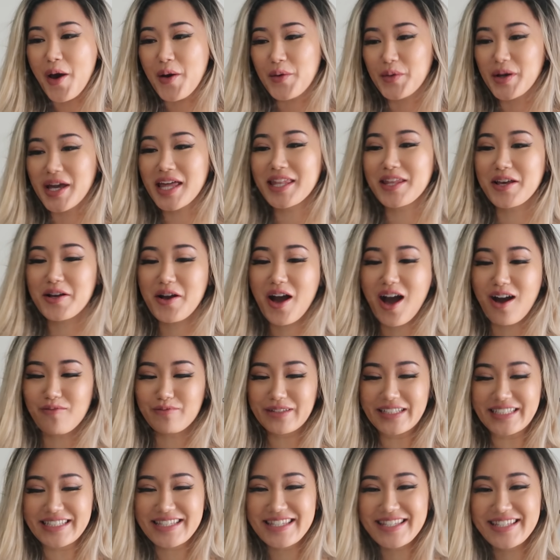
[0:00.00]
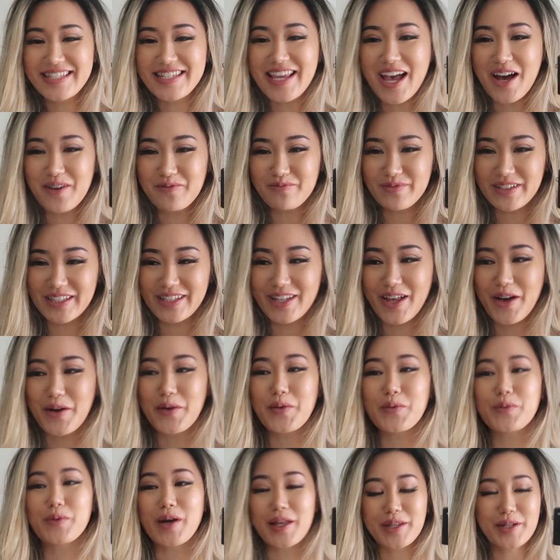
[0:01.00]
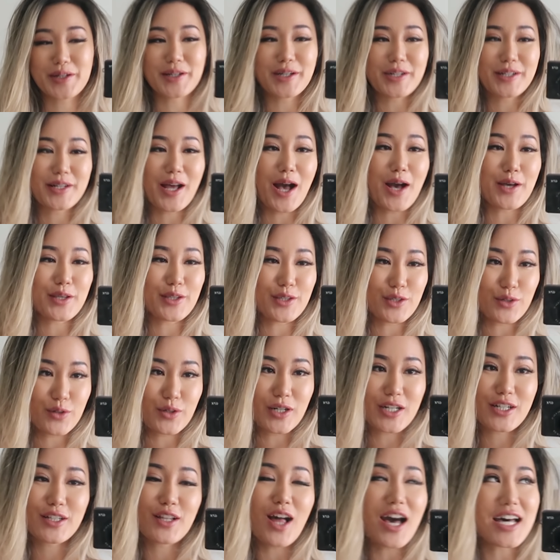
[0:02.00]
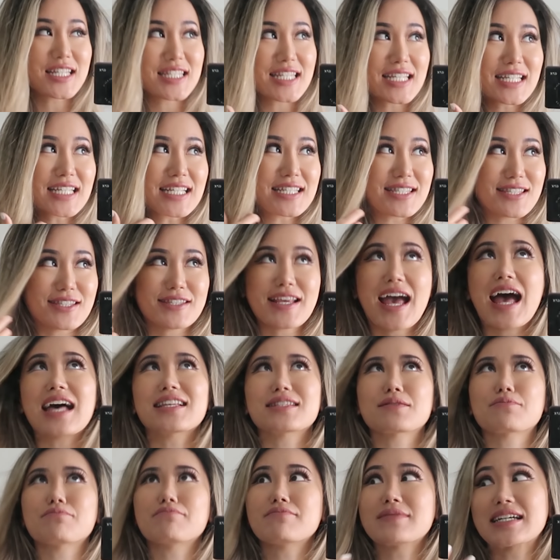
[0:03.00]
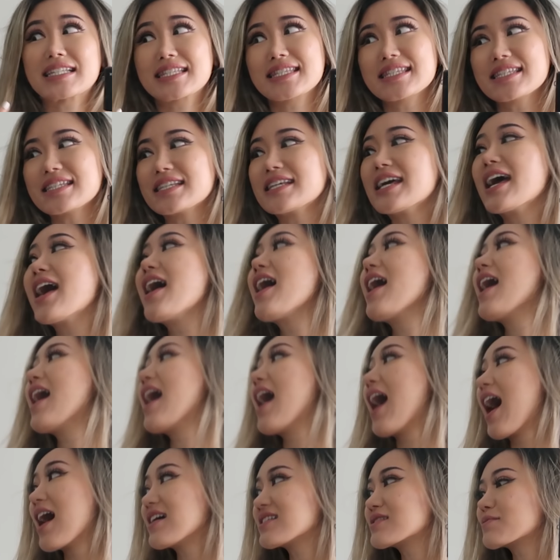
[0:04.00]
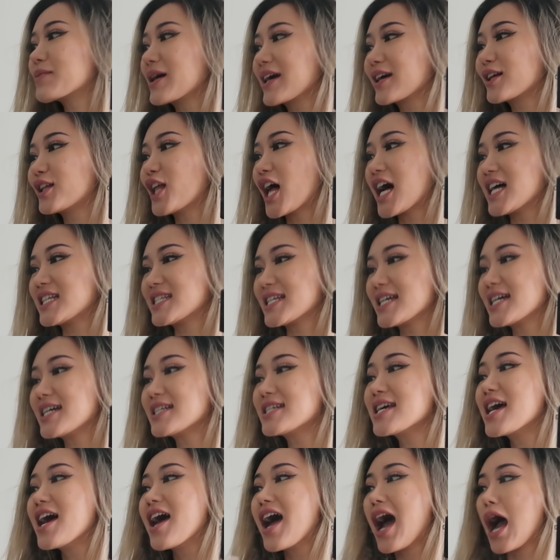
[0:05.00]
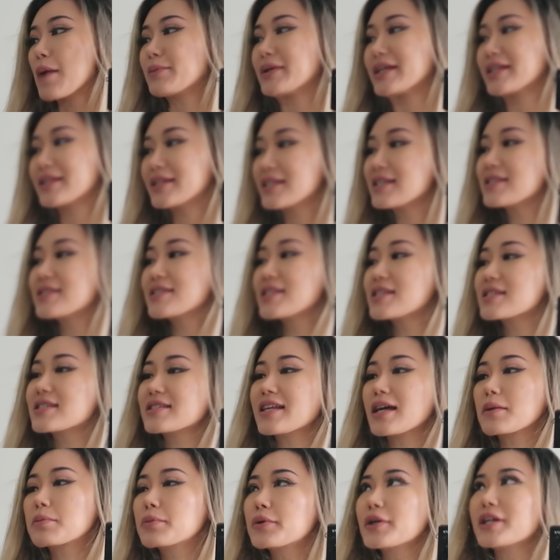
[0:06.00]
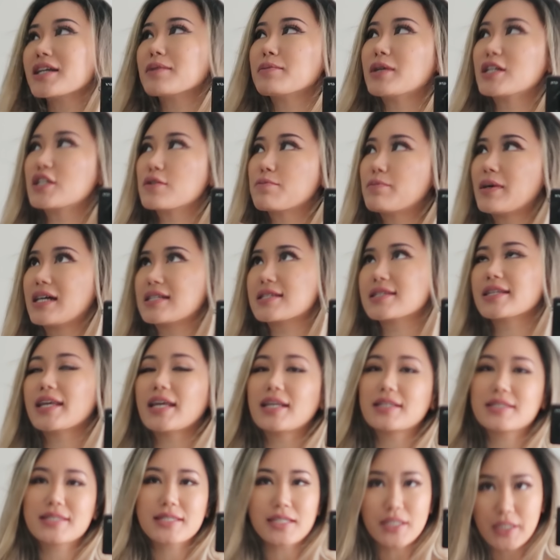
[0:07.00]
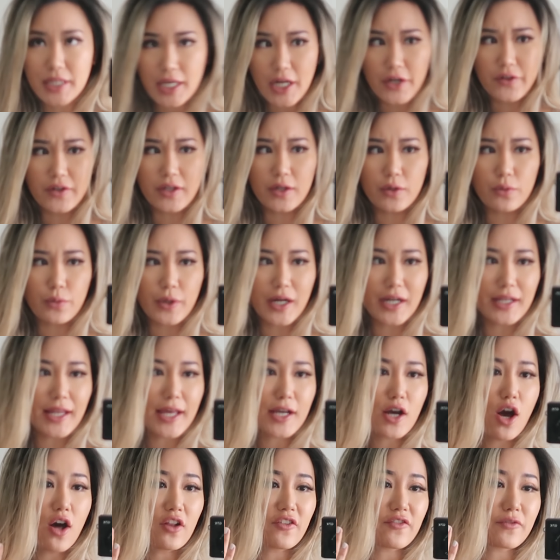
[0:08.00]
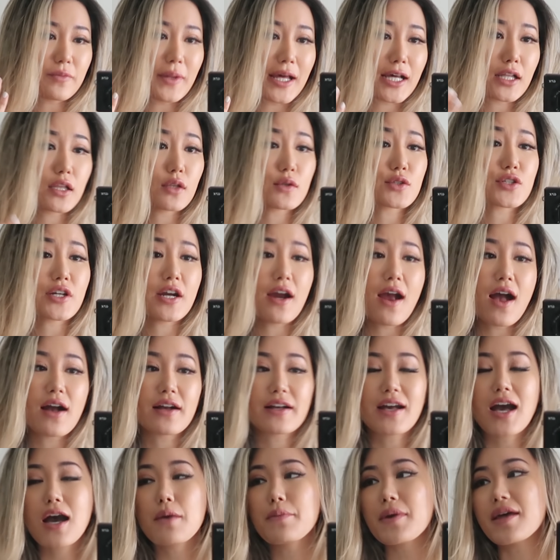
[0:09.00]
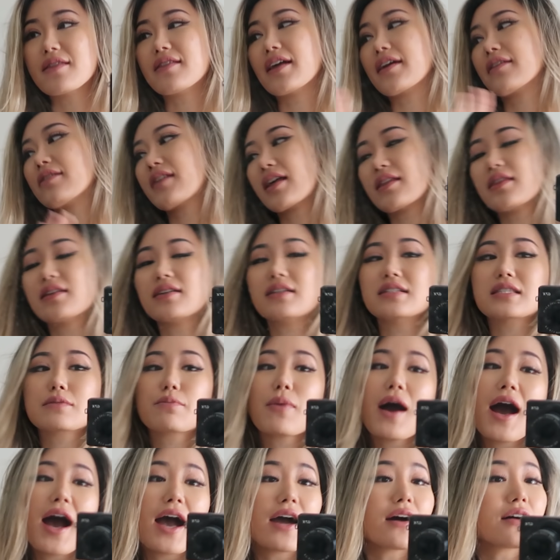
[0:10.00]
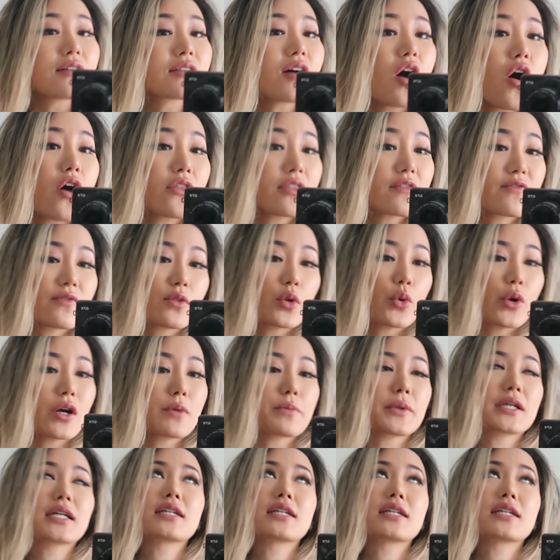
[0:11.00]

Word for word: know in the comments down below whether or not your closet is as messy as my closet. I mean, this is like pretty much best case scenario where like all of my clothes are hung up and like nothing is piled on the floor